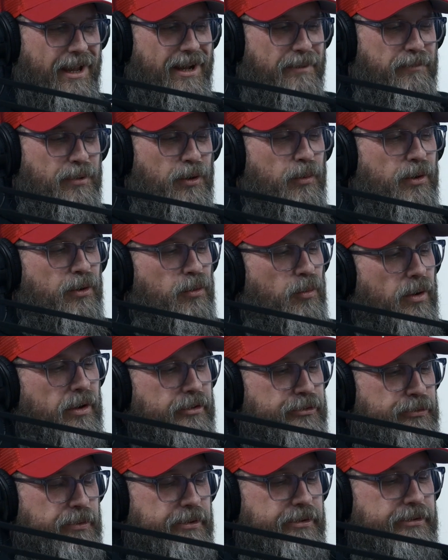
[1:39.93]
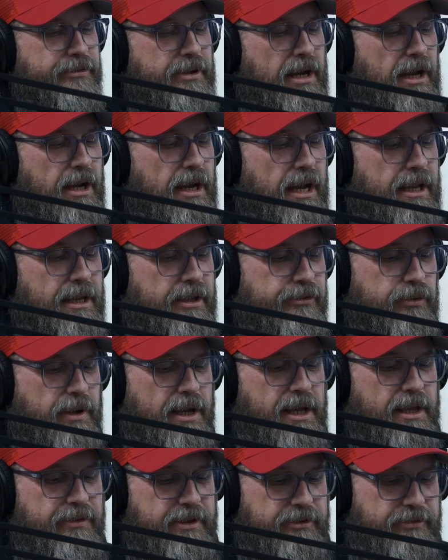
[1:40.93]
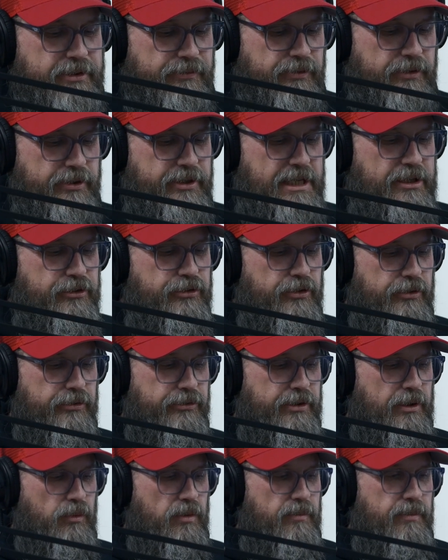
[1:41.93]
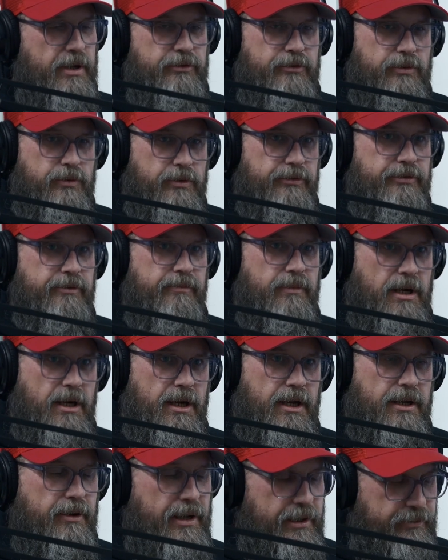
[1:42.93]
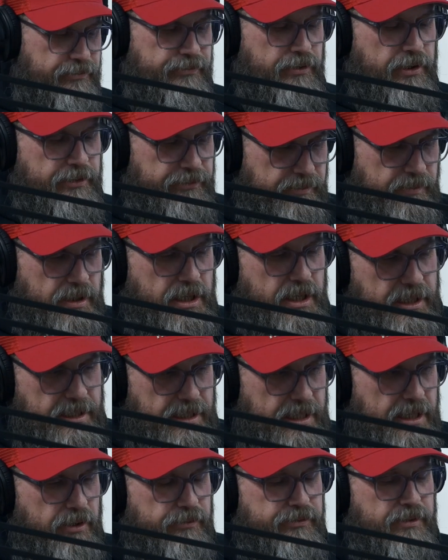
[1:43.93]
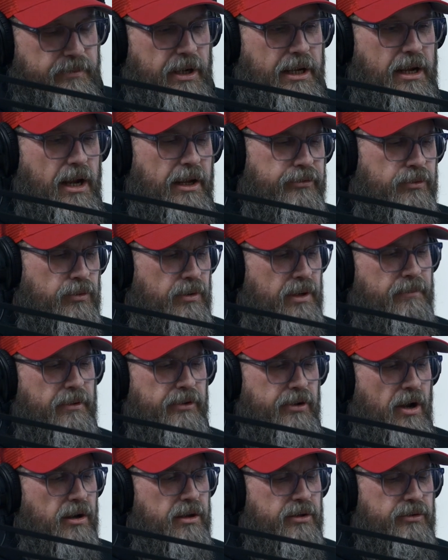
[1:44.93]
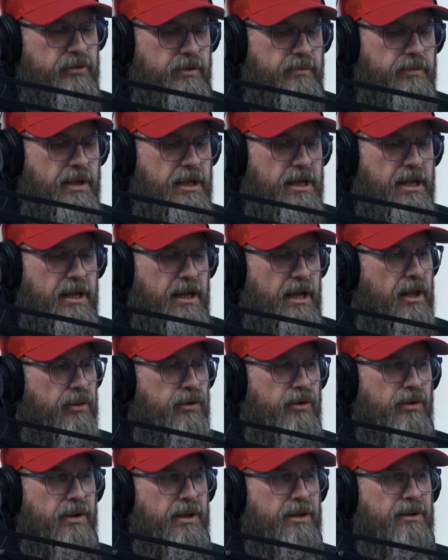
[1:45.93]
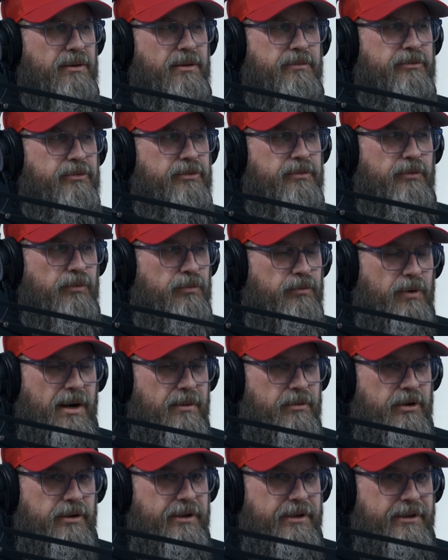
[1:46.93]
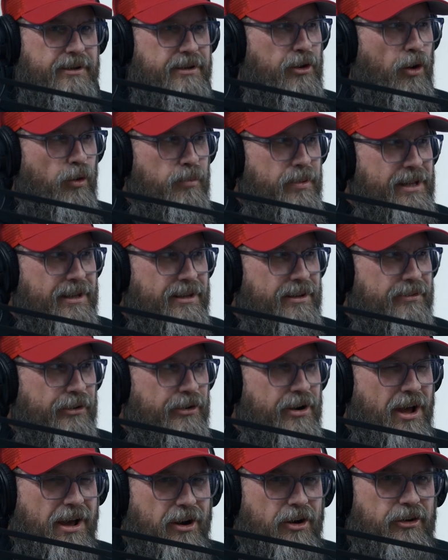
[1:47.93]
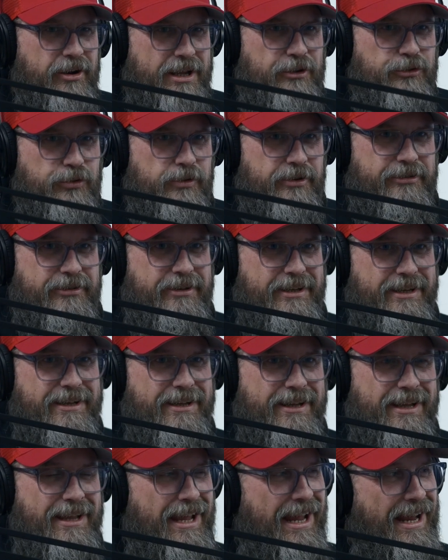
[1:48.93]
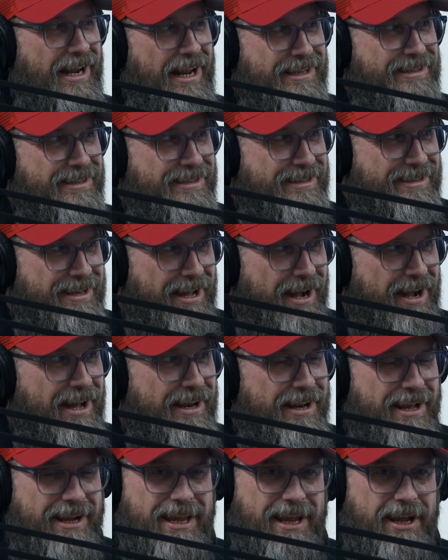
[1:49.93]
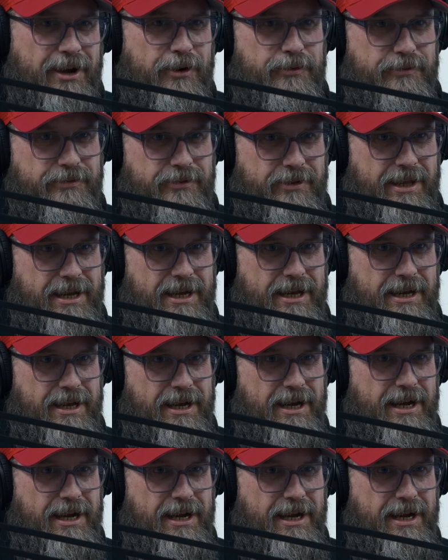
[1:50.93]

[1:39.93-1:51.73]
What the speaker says: But what it was I had these different teachers that were mentors of mine, like friends of mine now from like high school, and I'm talking to them, and they're like, Robert, they're not all interested, and I did not account for that.